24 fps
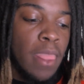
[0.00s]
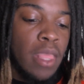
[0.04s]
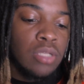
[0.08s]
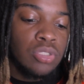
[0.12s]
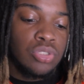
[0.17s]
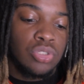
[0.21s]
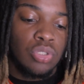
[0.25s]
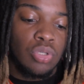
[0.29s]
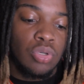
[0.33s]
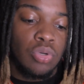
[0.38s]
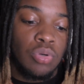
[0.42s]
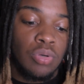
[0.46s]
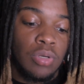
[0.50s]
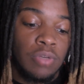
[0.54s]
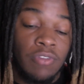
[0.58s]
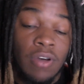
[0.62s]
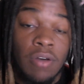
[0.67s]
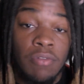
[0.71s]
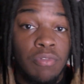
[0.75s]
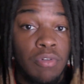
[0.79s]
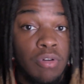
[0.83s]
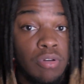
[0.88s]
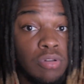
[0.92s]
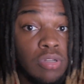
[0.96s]
So if I
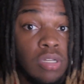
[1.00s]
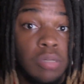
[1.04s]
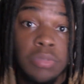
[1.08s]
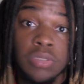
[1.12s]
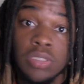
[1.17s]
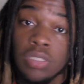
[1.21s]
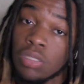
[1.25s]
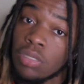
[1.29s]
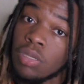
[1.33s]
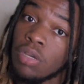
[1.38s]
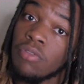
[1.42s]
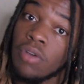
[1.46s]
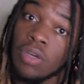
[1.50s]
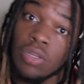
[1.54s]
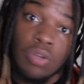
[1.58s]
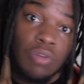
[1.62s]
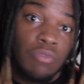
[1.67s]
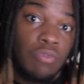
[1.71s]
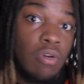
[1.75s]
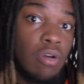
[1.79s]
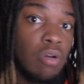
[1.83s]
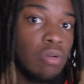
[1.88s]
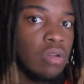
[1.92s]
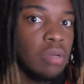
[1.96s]
fuck with, I'm gonna tell you. If I don't
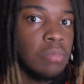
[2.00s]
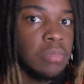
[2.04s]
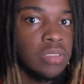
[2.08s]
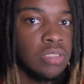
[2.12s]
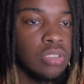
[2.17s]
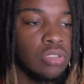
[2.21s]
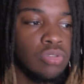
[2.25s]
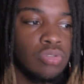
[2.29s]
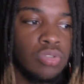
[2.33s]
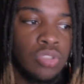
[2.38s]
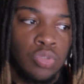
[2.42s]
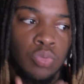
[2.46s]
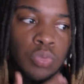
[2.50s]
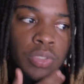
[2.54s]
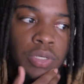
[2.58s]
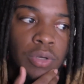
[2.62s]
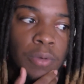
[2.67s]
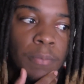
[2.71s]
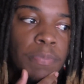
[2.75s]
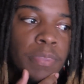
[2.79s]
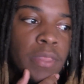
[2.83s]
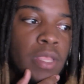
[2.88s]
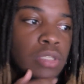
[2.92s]
fuck with, I'm gonna tell you as well.